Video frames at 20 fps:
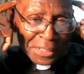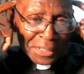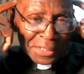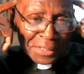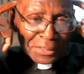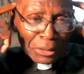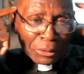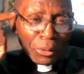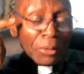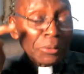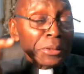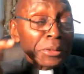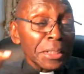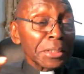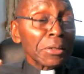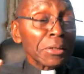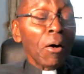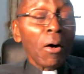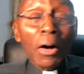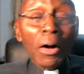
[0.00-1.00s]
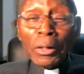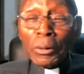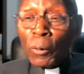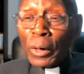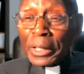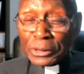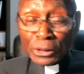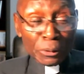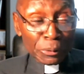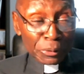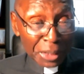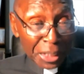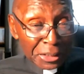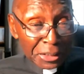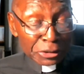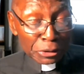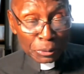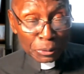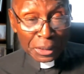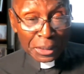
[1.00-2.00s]
You don't need all what you
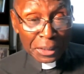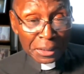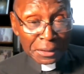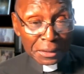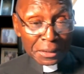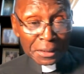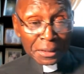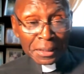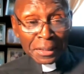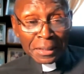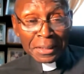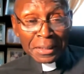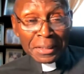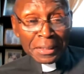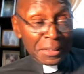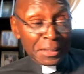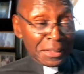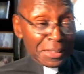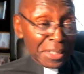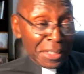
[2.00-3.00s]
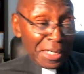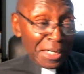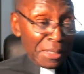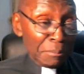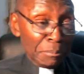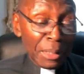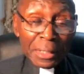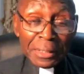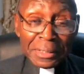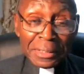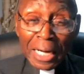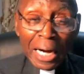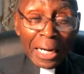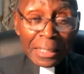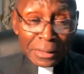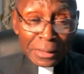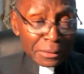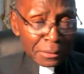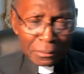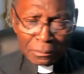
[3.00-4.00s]
think you need. Amen. Not
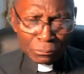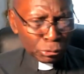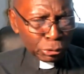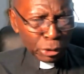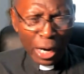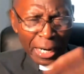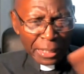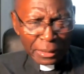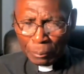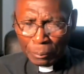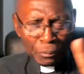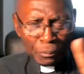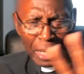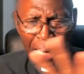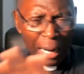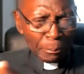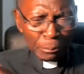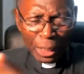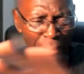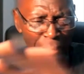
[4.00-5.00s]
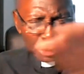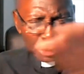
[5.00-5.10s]
that trying to, I'm not